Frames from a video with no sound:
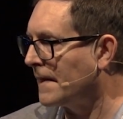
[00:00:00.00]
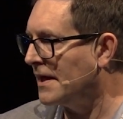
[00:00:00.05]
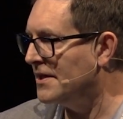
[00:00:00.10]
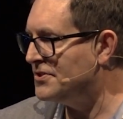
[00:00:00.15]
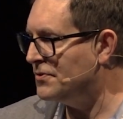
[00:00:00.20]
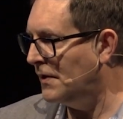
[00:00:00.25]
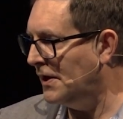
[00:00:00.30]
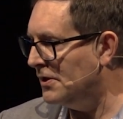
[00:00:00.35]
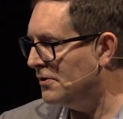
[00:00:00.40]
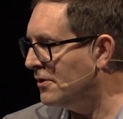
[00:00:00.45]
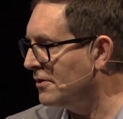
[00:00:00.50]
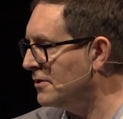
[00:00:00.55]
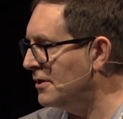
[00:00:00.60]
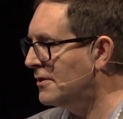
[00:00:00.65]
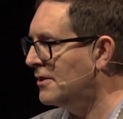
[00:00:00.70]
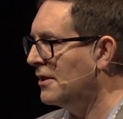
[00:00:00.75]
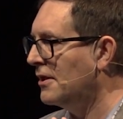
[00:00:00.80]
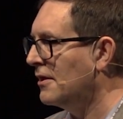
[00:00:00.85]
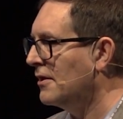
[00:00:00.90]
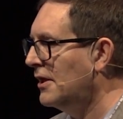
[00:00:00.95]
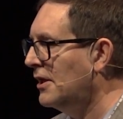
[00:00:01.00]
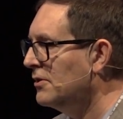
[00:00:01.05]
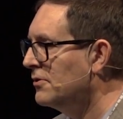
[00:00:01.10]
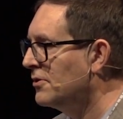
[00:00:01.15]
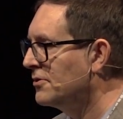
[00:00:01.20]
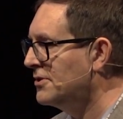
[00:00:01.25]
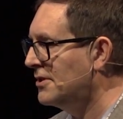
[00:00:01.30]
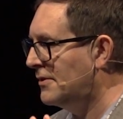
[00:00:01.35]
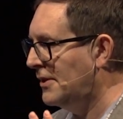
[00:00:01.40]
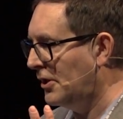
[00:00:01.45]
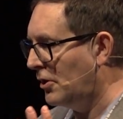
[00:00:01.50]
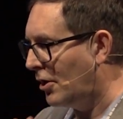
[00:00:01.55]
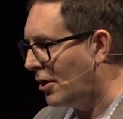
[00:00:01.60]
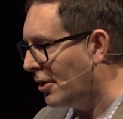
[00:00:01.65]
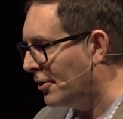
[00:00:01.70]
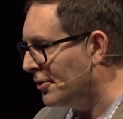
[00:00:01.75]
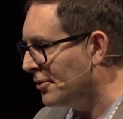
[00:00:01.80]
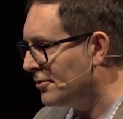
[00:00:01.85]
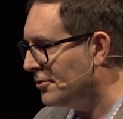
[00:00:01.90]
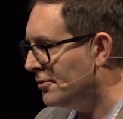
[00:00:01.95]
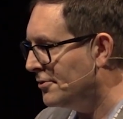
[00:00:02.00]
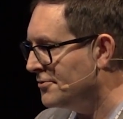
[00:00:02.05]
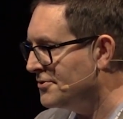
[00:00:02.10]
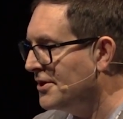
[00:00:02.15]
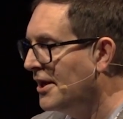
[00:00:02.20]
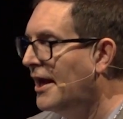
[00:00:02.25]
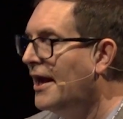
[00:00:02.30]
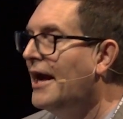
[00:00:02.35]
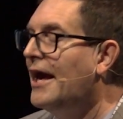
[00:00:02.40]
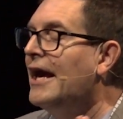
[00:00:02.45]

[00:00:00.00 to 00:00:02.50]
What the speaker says: So he looked at the articles,